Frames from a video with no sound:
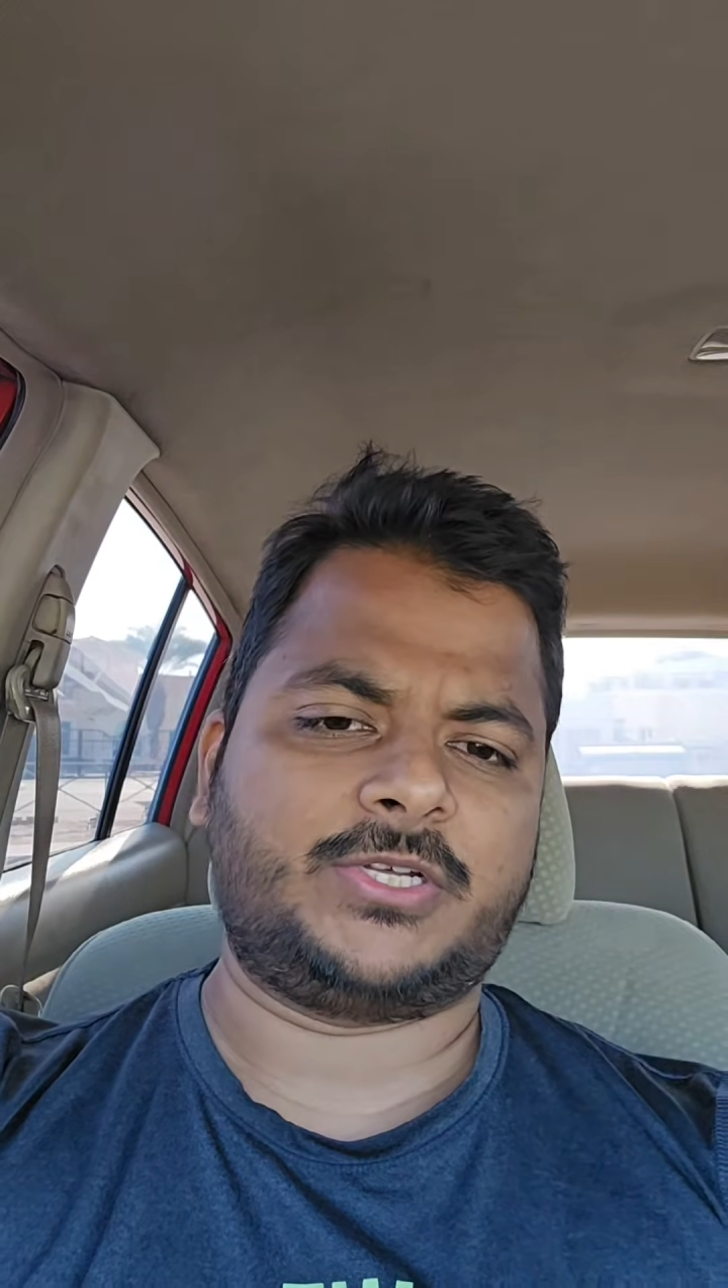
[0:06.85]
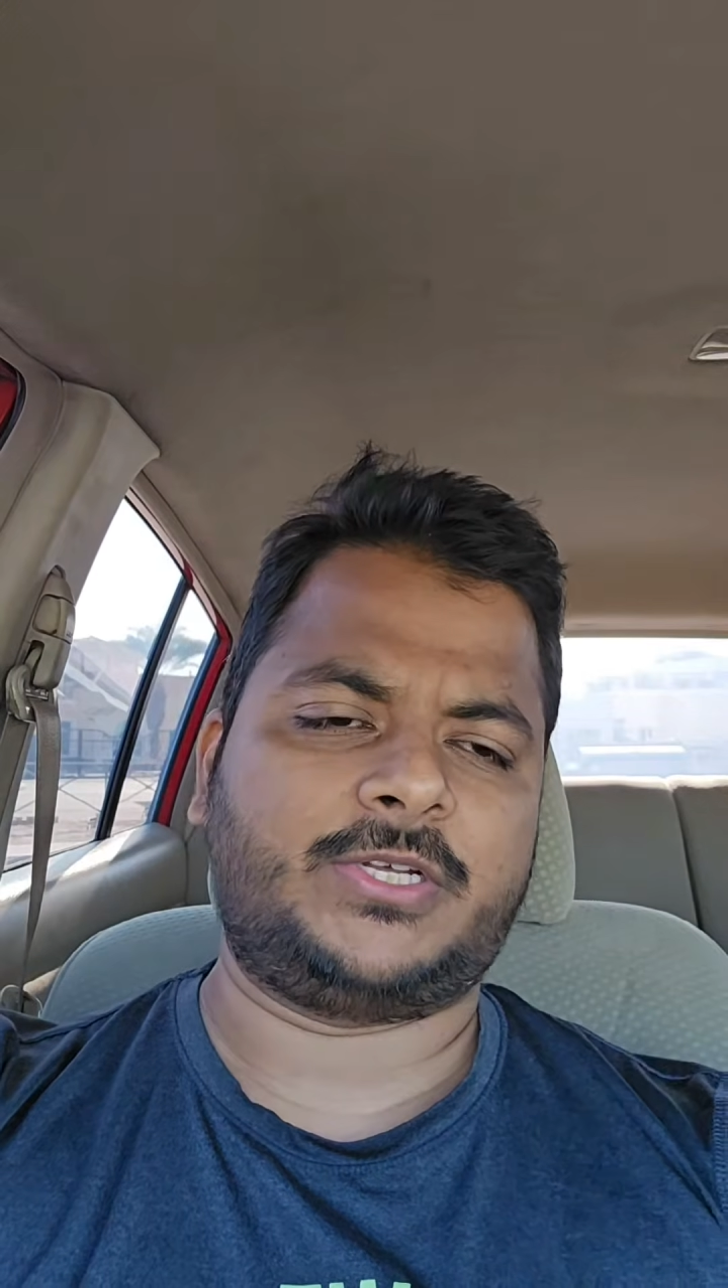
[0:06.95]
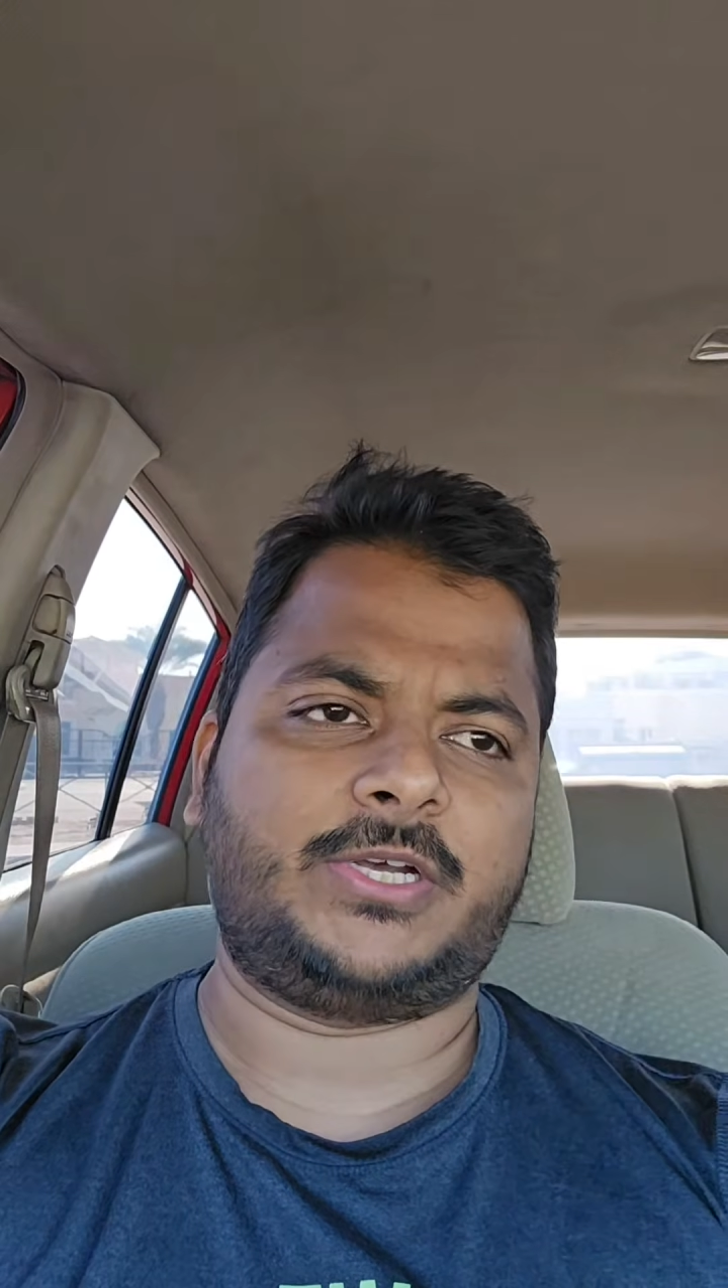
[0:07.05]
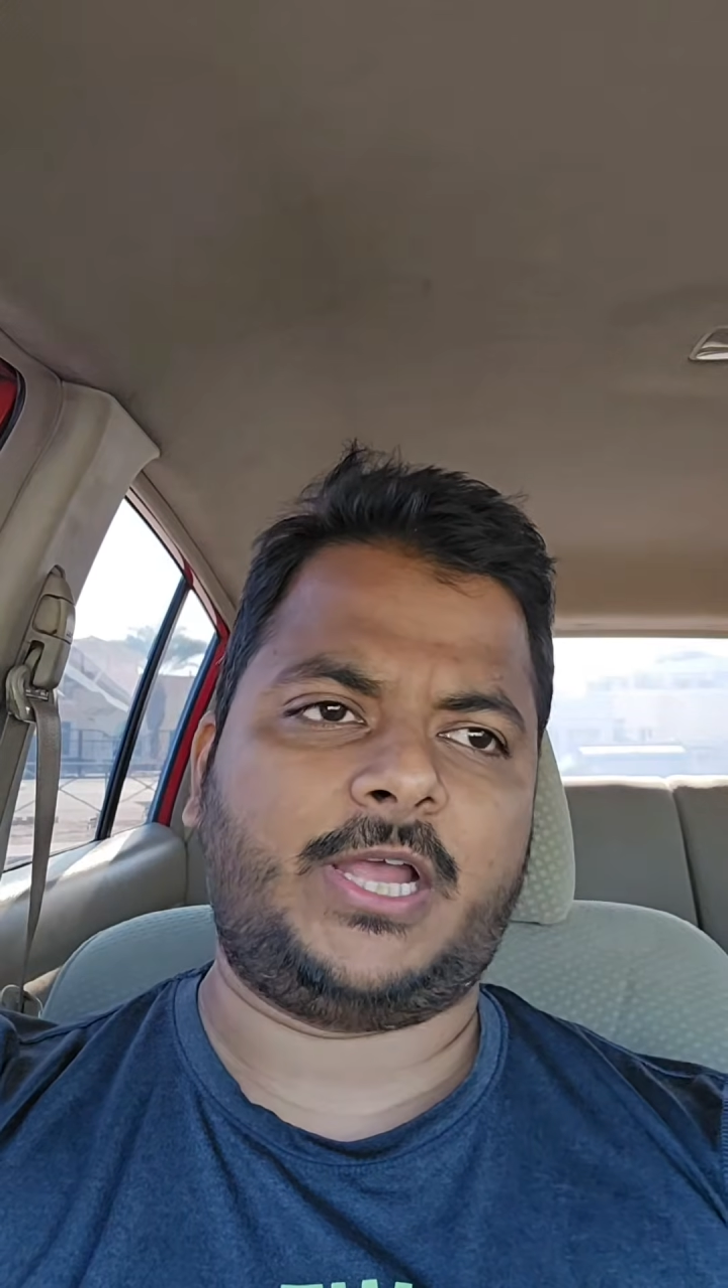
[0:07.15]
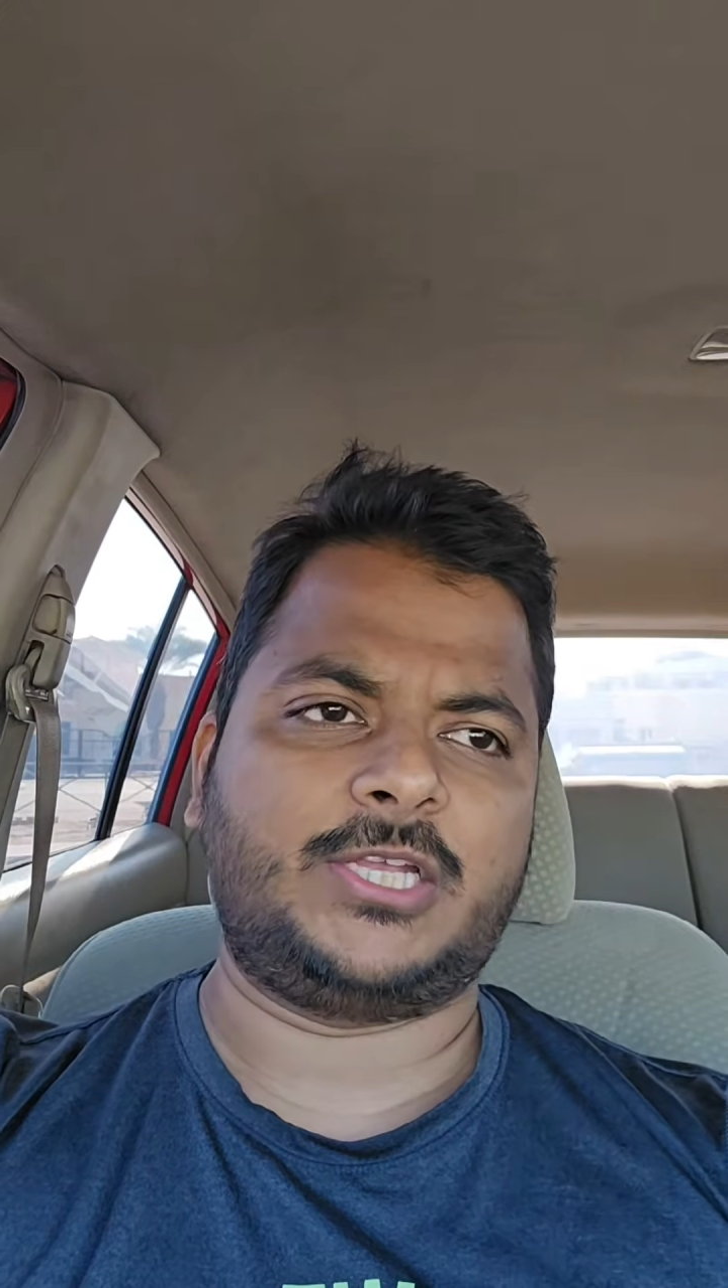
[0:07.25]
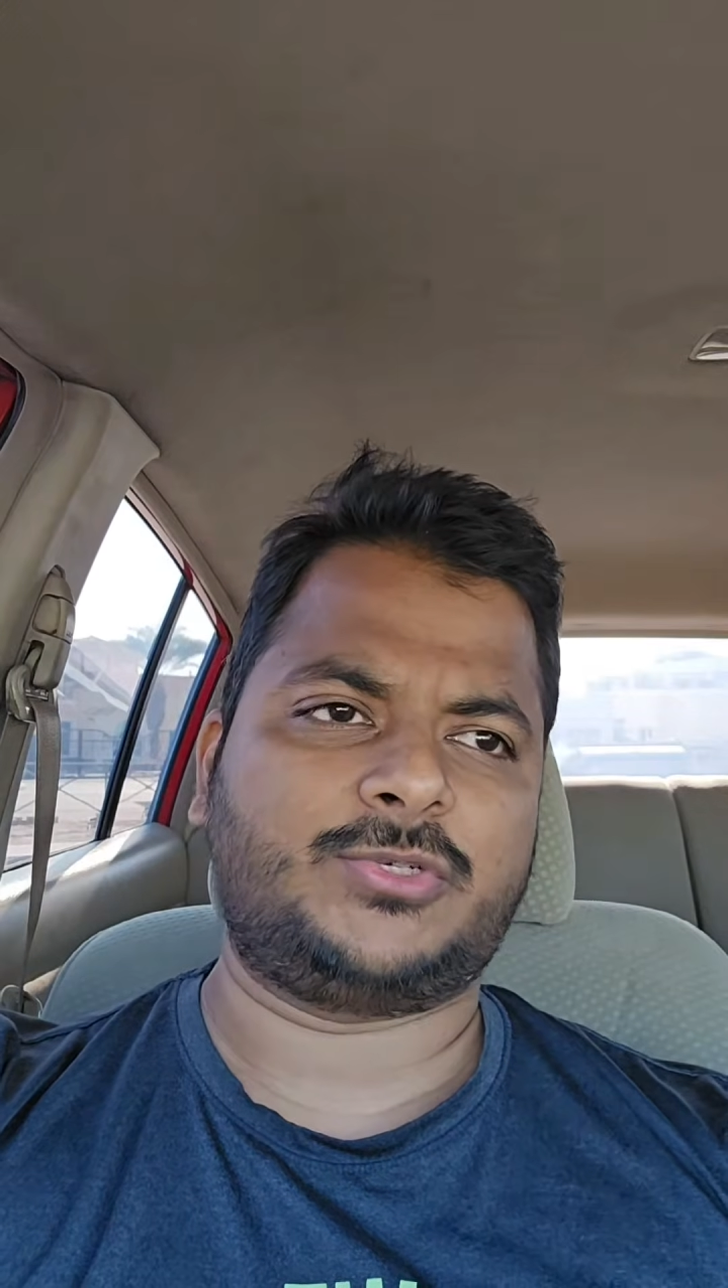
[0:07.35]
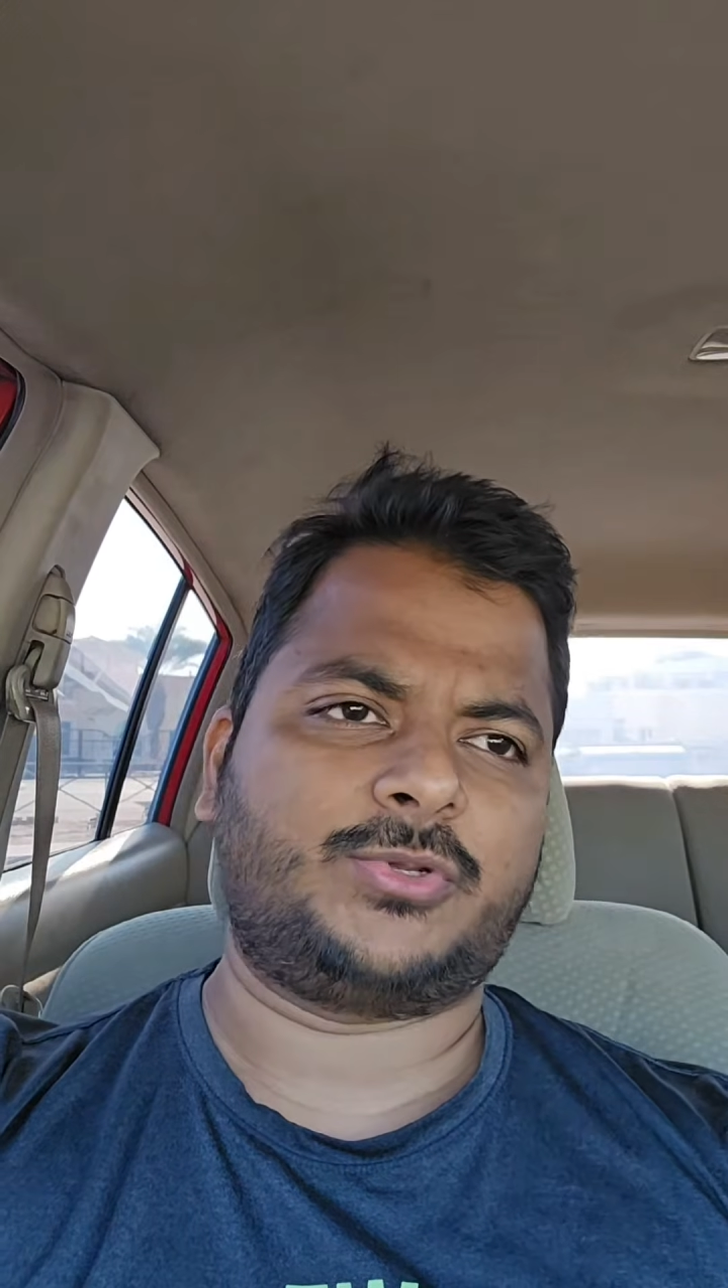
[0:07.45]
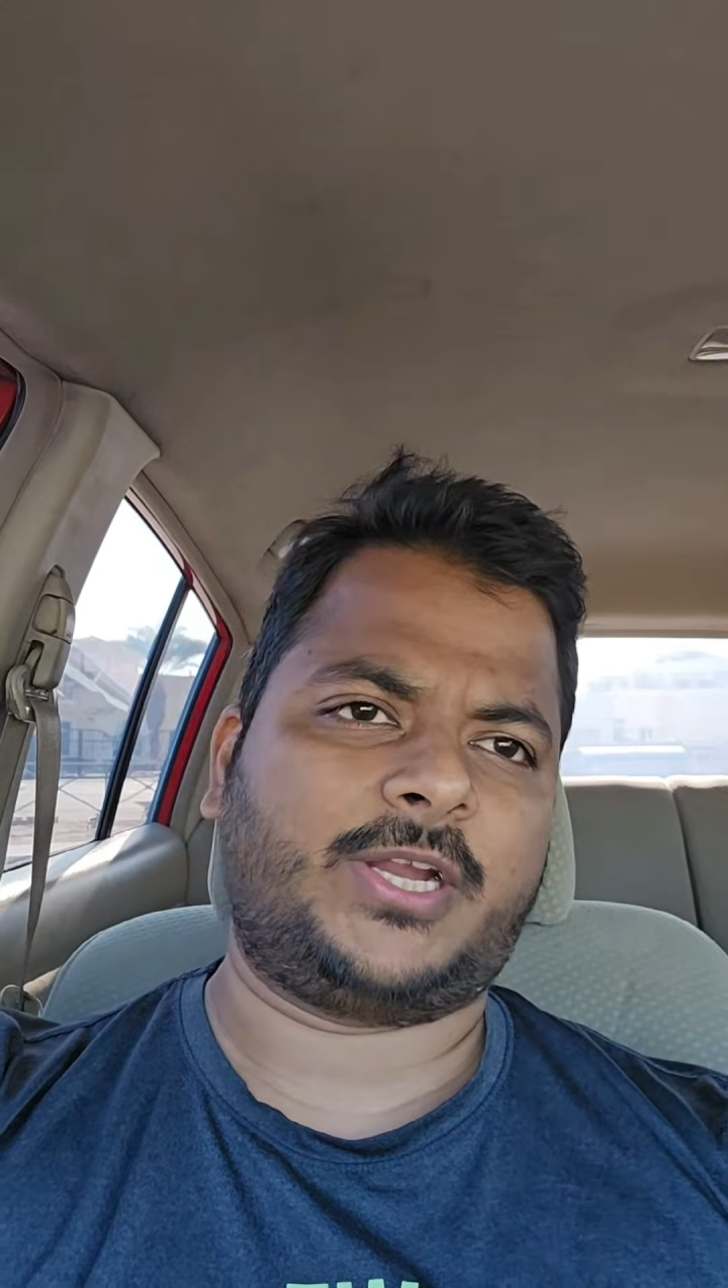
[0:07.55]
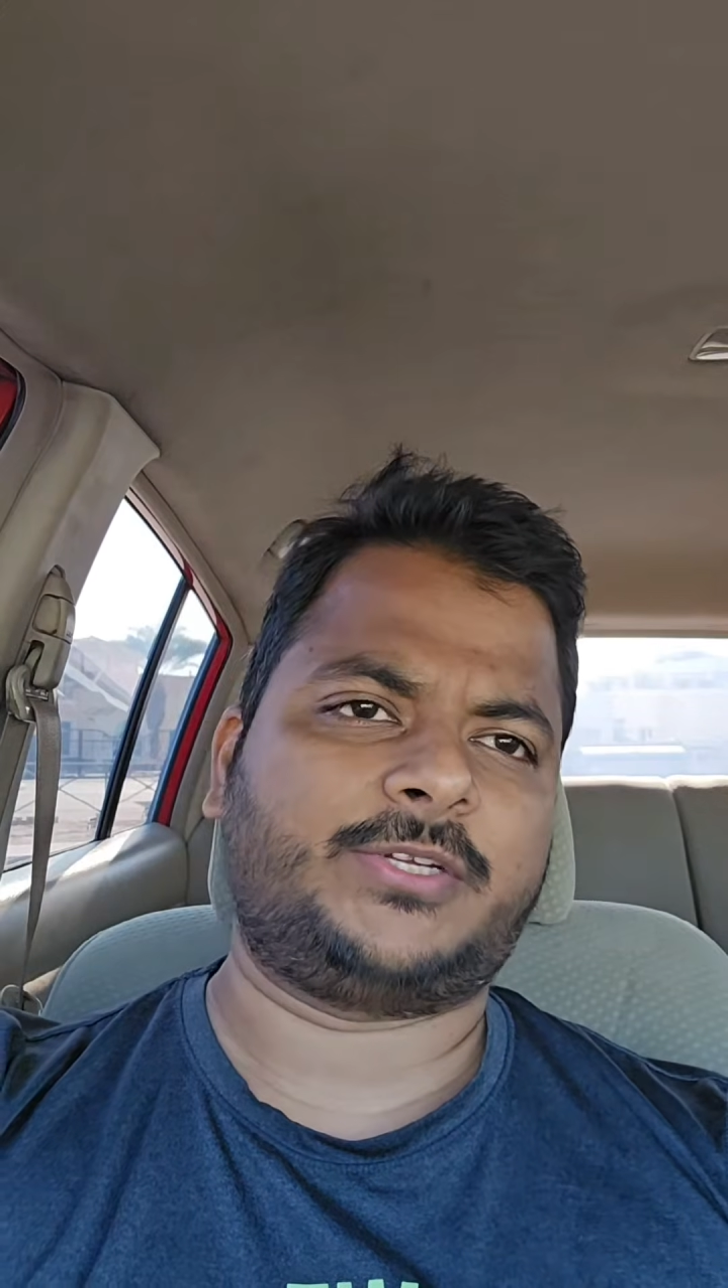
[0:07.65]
Azure